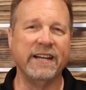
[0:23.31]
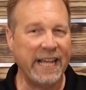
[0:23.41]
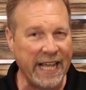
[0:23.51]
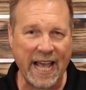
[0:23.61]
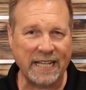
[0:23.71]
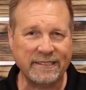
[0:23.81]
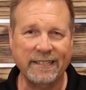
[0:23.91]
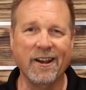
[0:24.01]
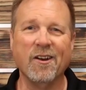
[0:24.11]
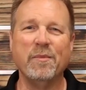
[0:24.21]
He asked
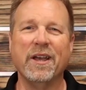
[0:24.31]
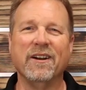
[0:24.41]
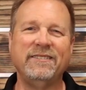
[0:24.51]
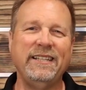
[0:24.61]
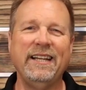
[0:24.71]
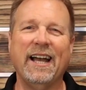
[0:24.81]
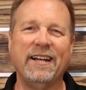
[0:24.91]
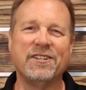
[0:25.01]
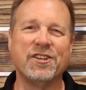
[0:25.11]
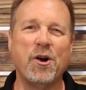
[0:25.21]
the RBRT guy
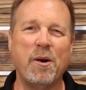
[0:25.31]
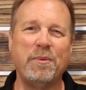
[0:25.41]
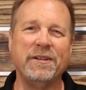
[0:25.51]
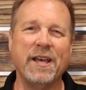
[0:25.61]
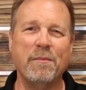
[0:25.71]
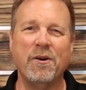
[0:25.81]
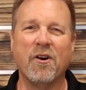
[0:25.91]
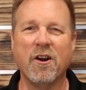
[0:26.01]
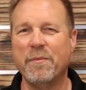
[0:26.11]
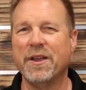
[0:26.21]
to show up and demo
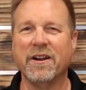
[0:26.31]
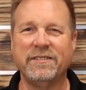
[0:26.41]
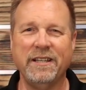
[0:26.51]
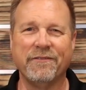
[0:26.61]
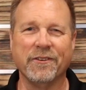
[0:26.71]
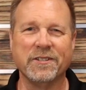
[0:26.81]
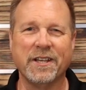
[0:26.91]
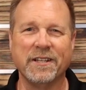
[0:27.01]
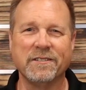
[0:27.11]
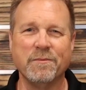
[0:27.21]
RBRT for his
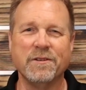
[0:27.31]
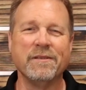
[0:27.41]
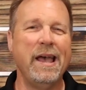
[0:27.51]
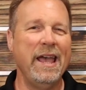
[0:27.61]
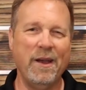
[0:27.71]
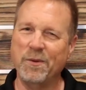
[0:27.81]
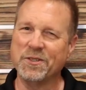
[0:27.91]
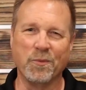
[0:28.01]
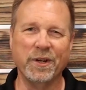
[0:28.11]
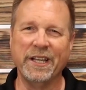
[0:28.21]
customers. It was
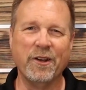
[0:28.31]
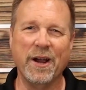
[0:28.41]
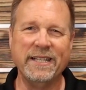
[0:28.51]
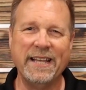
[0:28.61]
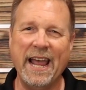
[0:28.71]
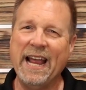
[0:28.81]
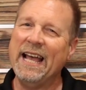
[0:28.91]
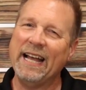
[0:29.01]
a really great day.